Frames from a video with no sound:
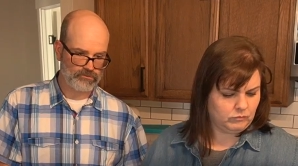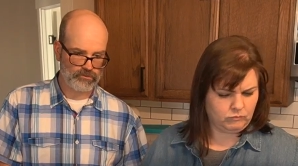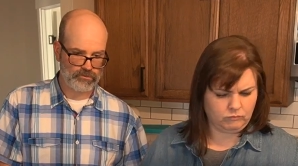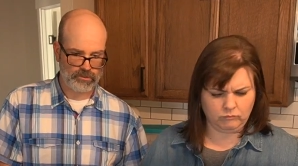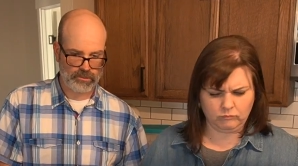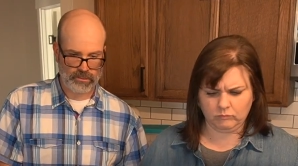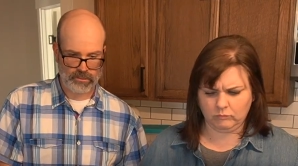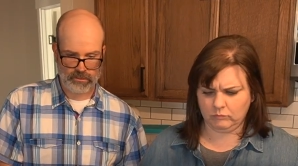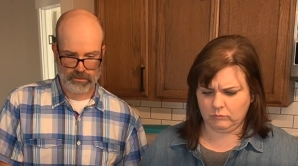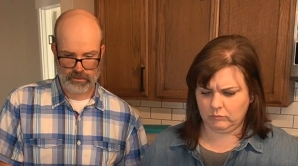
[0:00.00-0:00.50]

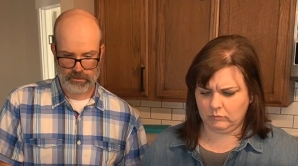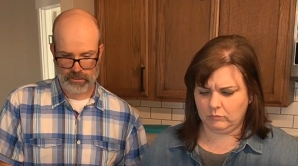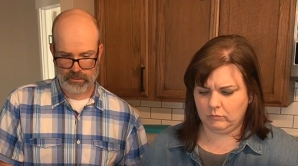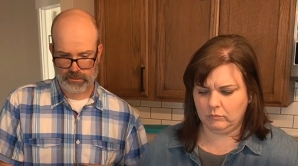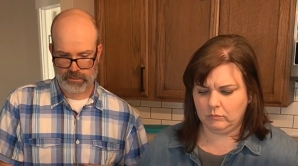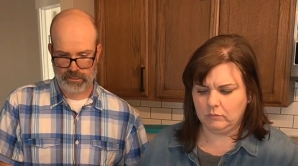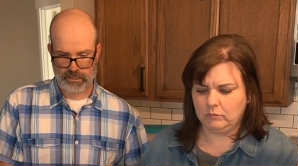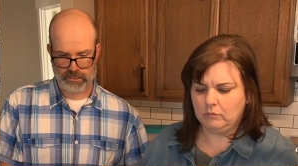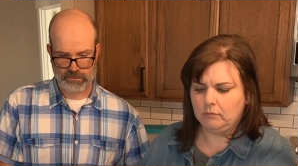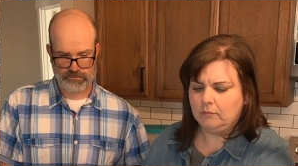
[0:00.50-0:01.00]
Speaker 1: were not
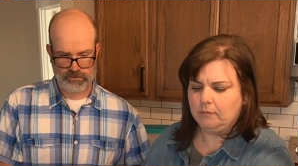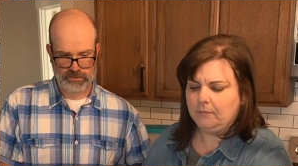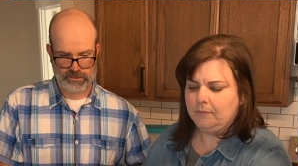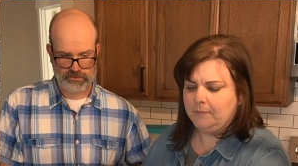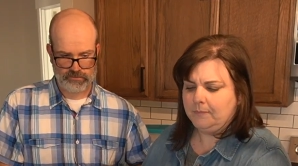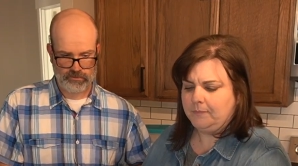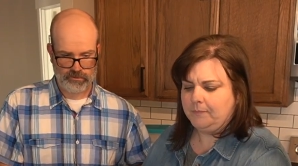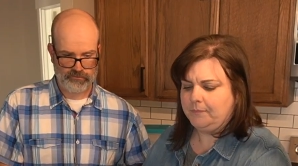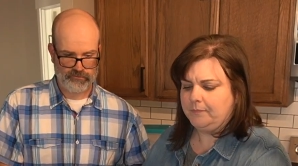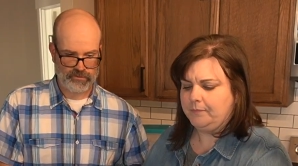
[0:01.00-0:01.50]
that
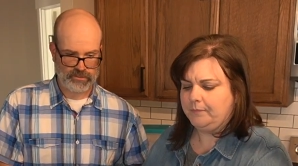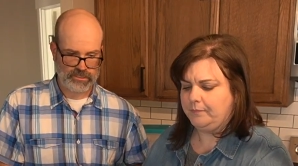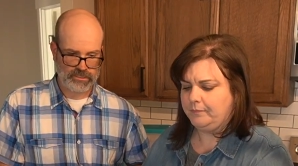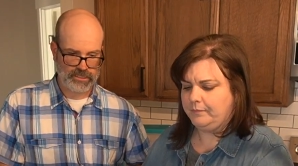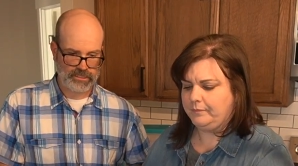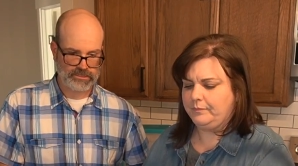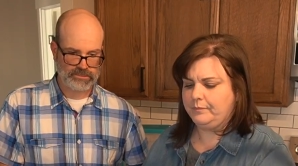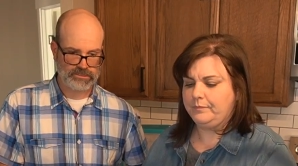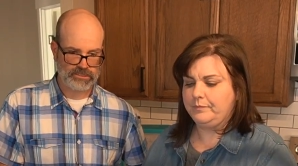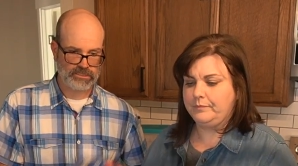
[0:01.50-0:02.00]
expensive, only
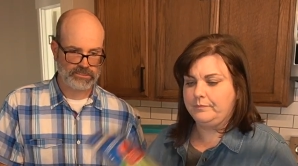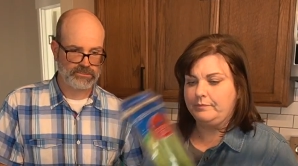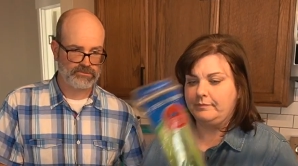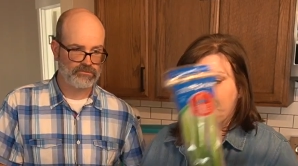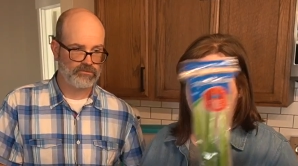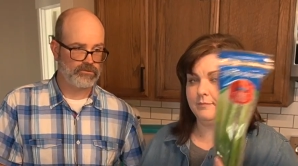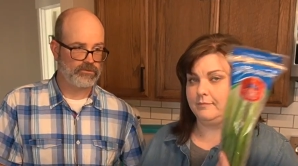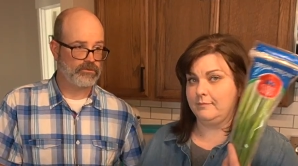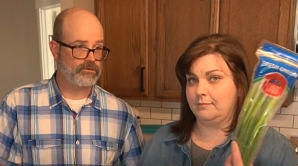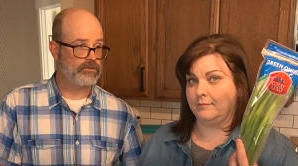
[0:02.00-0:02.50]
59 cents
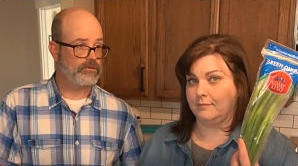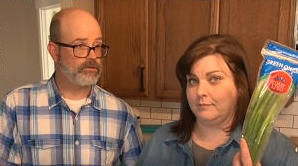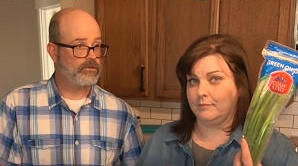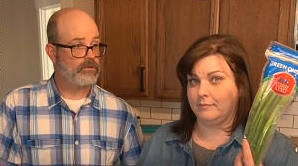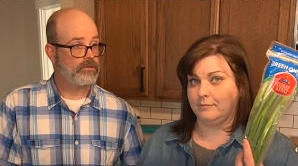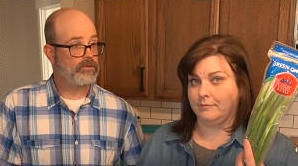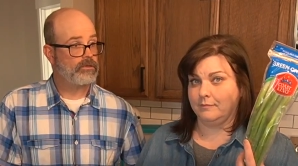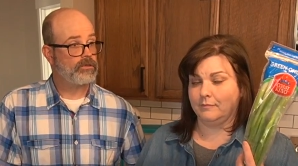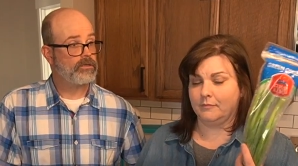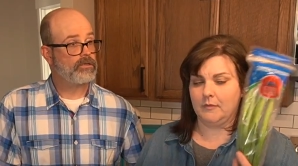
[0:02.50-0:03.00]
for
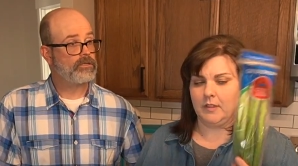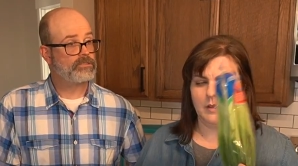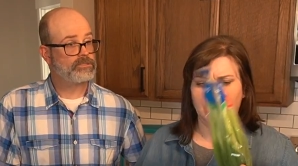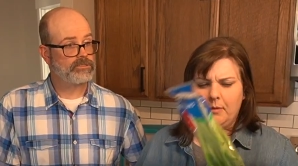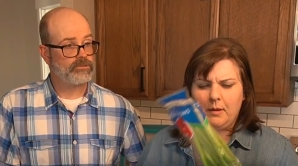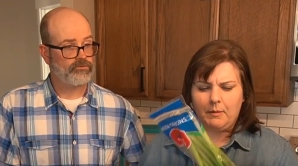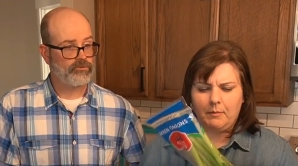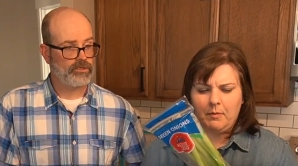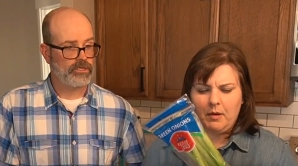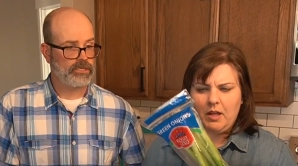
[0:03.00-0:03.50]

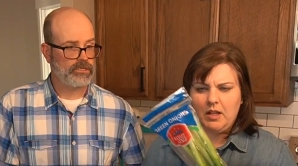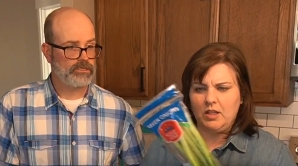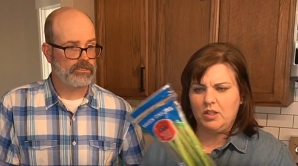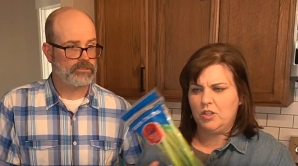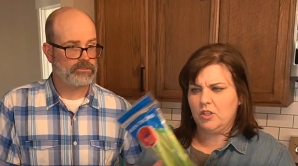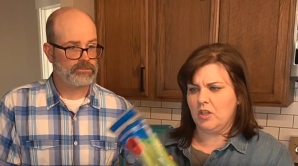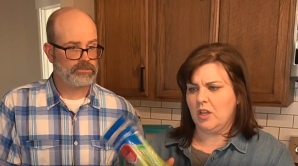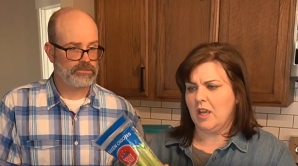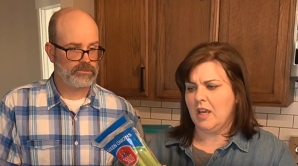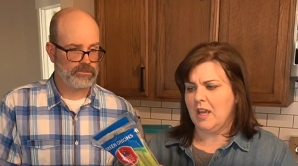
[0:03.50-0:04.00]
the green bunch.
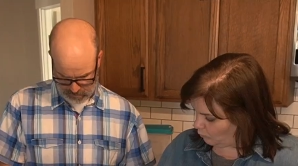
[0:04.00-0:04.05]
onions.